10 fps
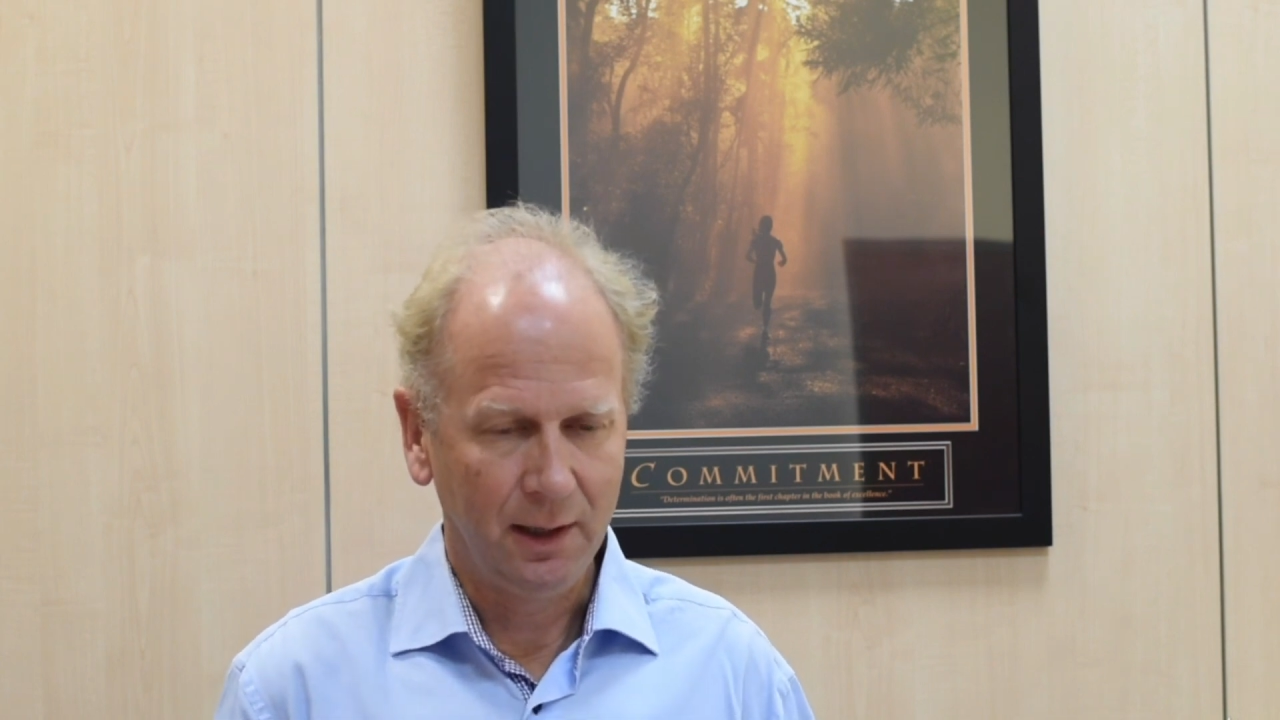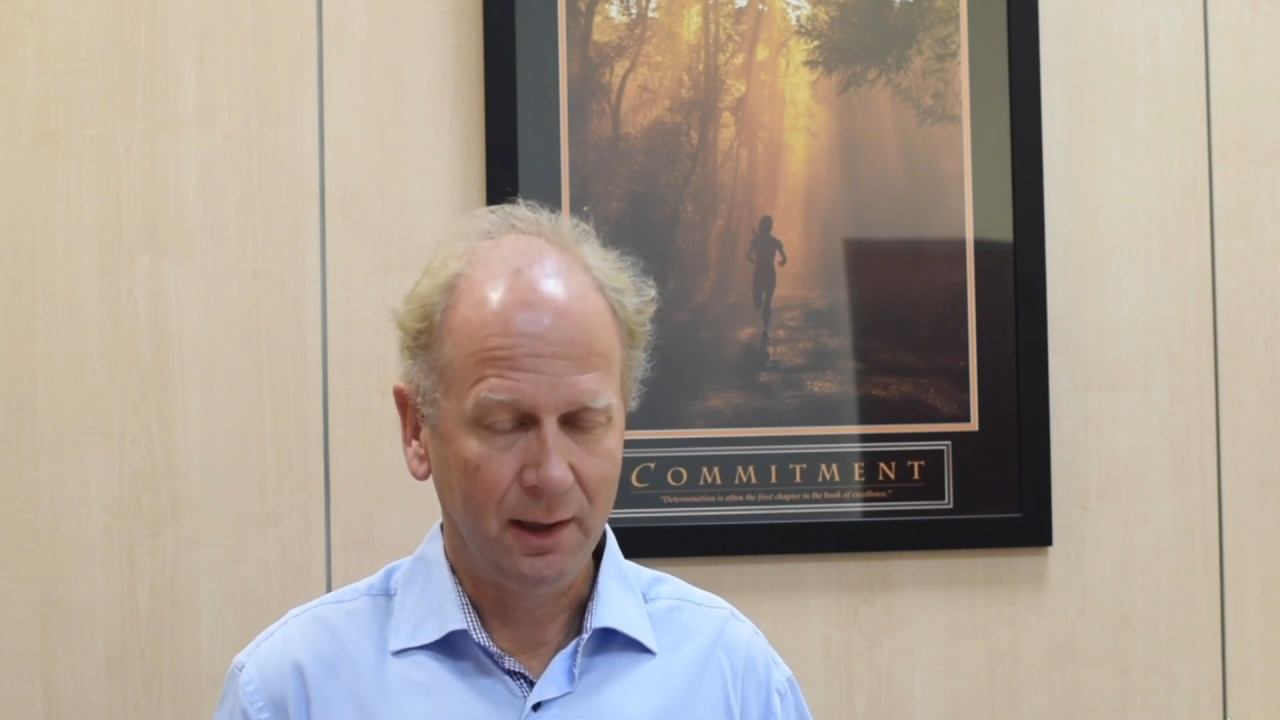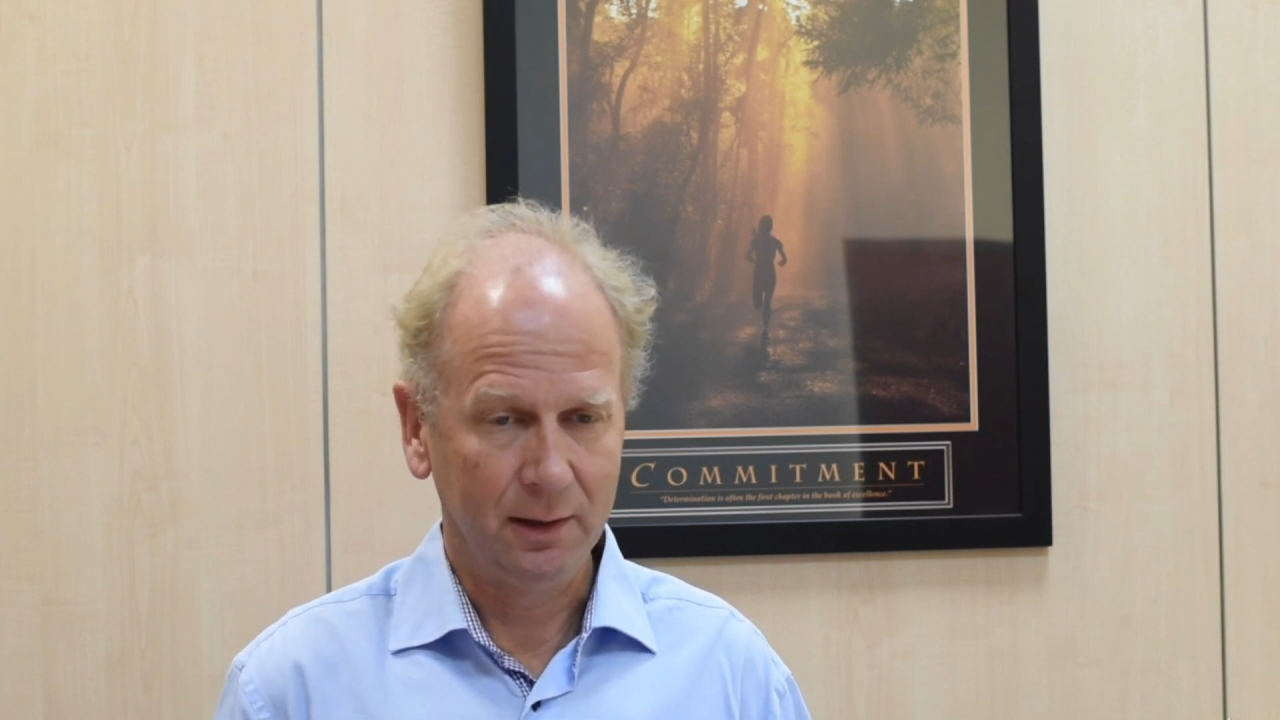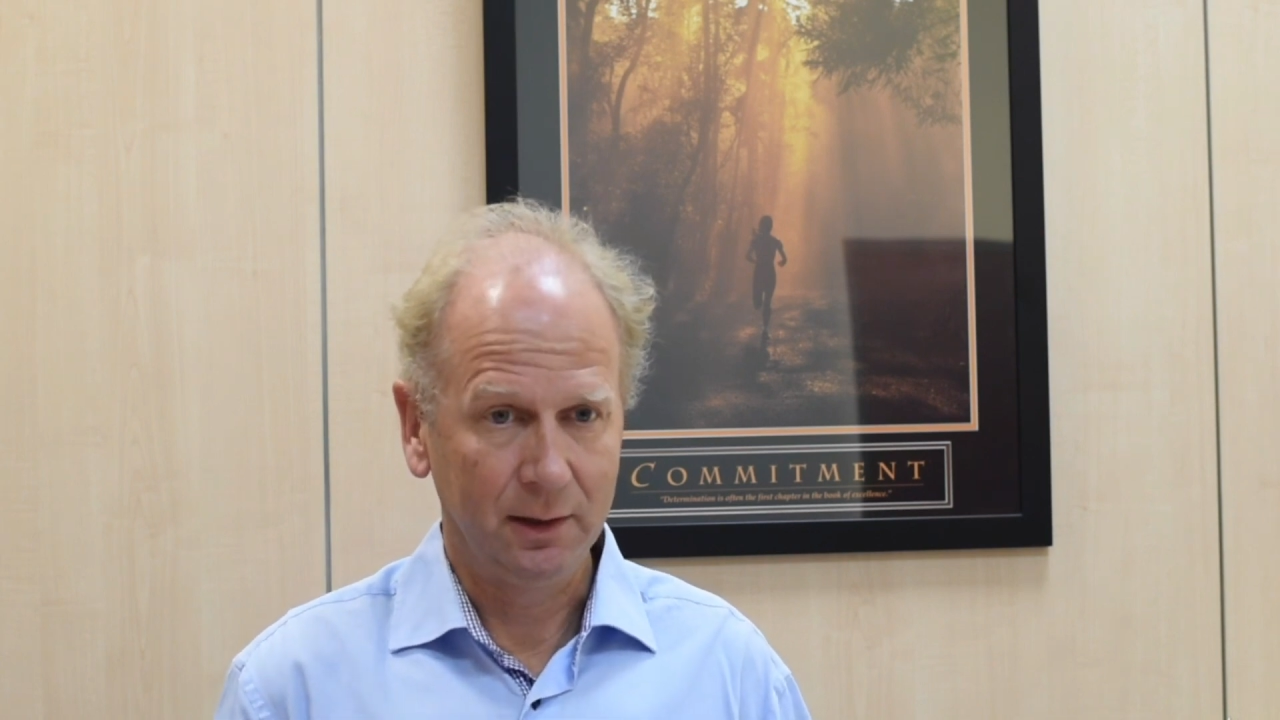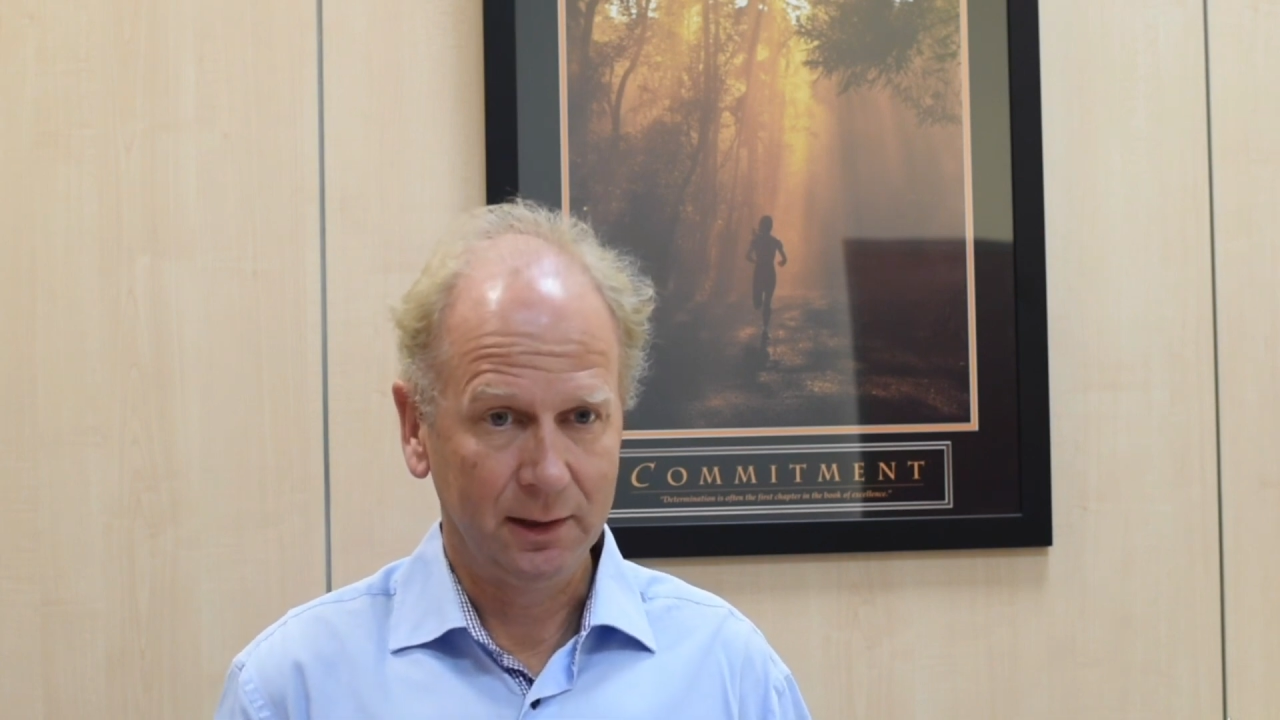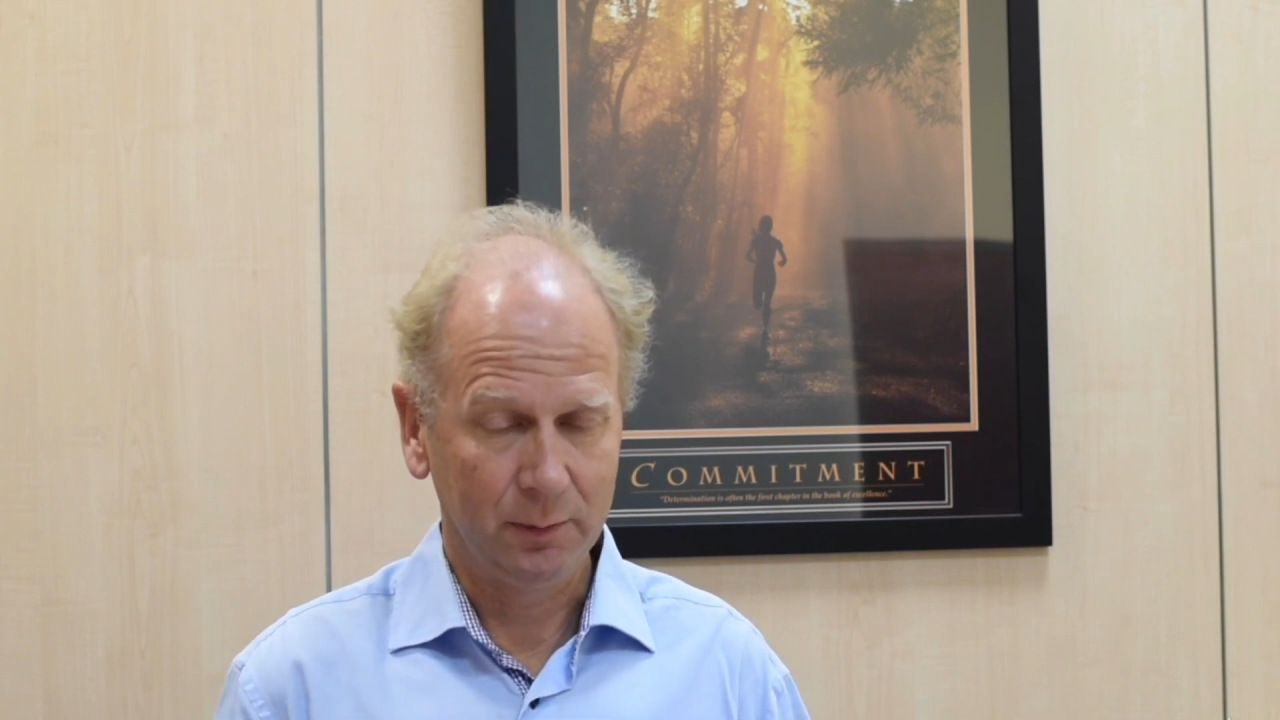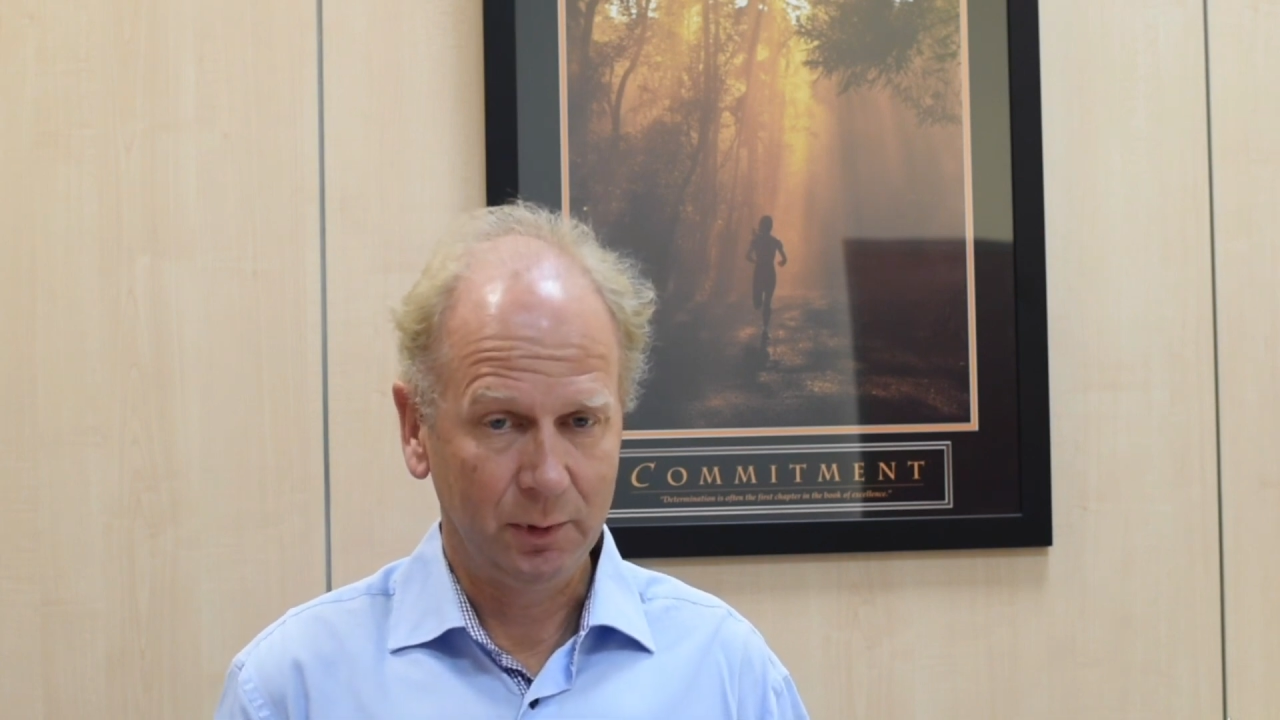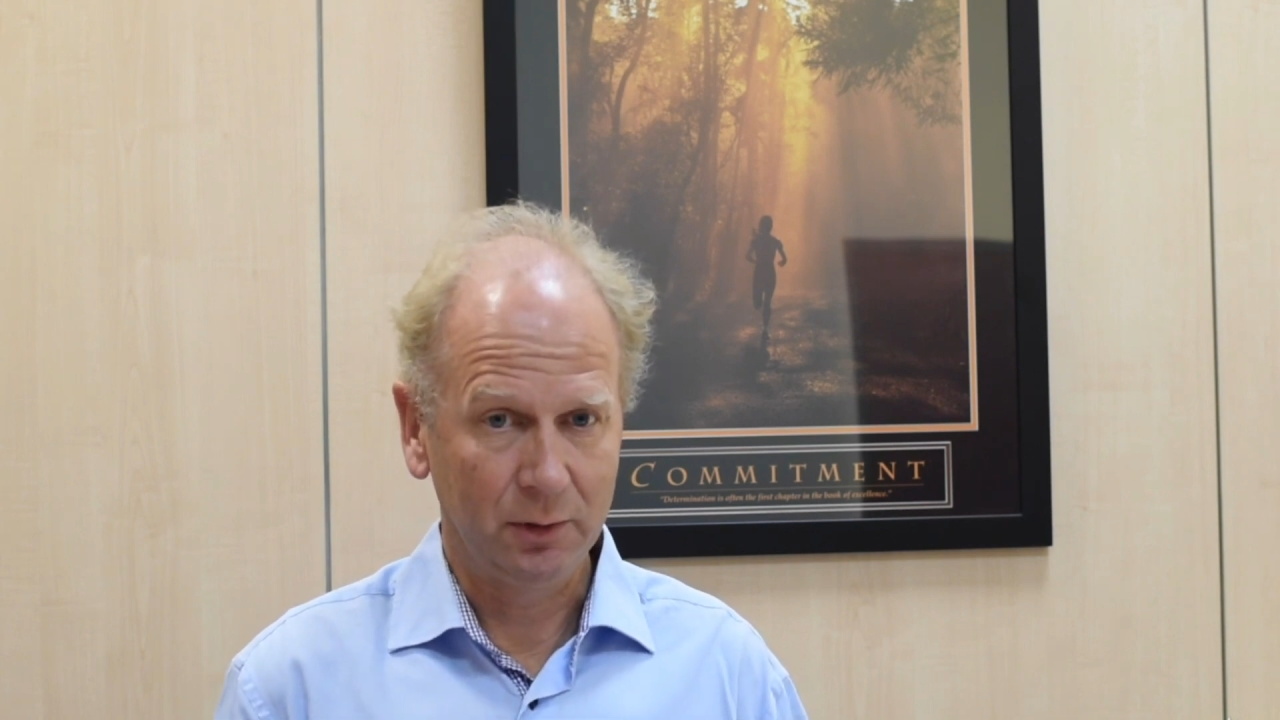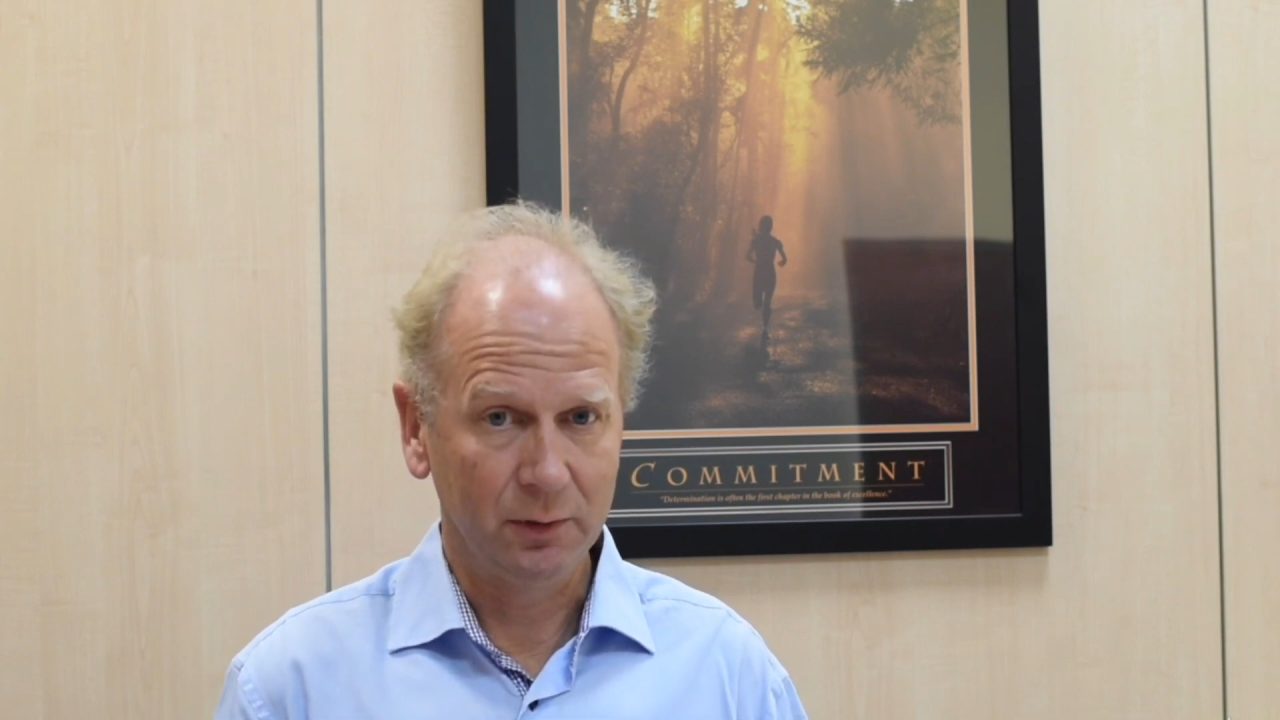and that we